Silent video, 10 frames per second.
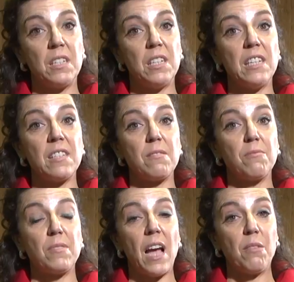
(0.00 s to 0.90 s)

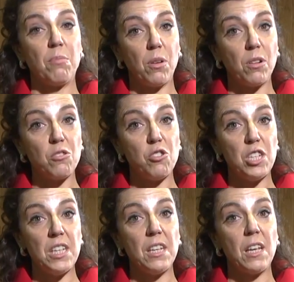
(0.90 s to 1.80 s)
This
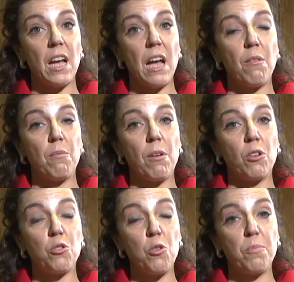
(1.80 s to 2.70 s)
typology
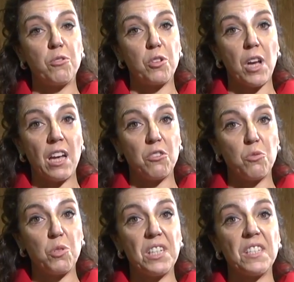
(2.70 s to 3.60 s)
groups
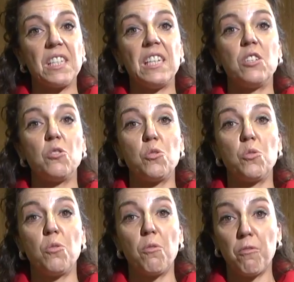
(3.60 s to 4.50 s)
countries
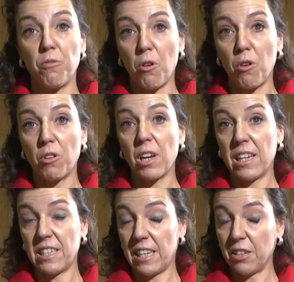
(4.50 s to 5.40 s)
into four
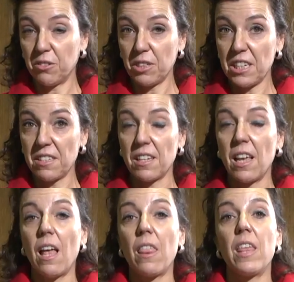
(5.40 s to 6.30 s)
categories:
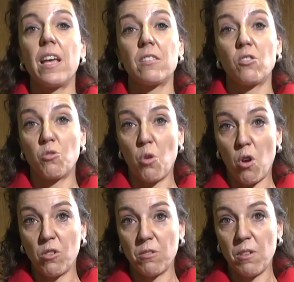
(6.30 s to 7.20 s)
the
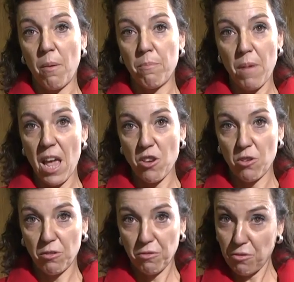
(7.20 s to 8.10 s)
strong
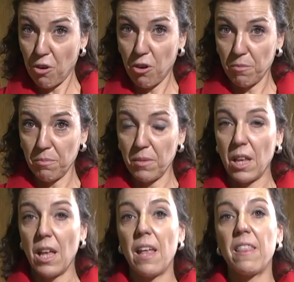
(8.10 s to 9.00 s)
major form,
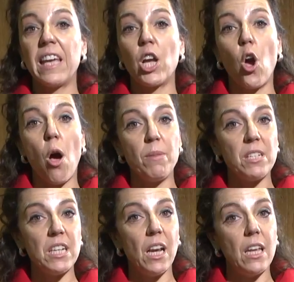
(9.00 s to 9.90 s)
the
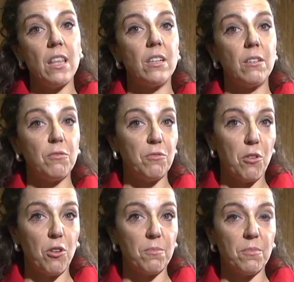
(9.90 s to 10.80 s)
committee leader
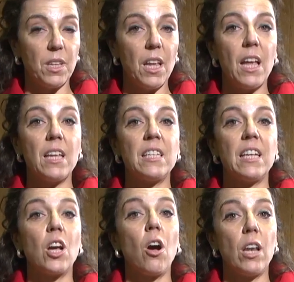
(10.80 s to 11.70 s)
form,
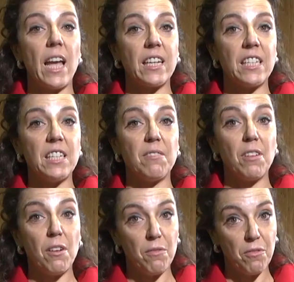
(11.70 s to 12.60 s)
the collective
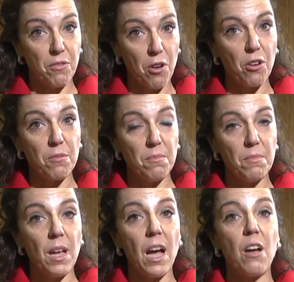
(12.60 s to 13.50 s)
form,
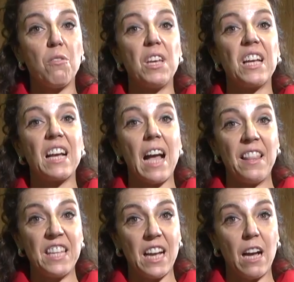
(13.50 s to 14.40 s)
and
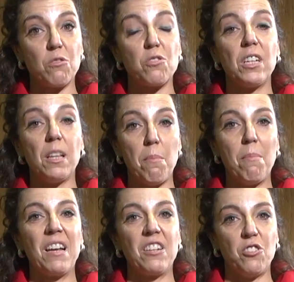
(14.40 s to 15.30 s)
the council
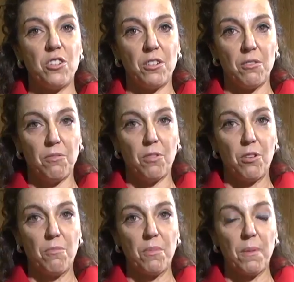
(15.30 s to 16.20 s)
manager
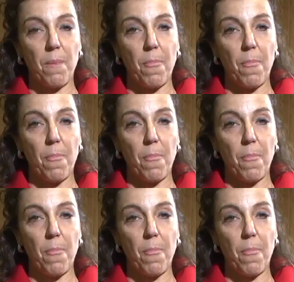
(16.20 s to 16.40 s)
form.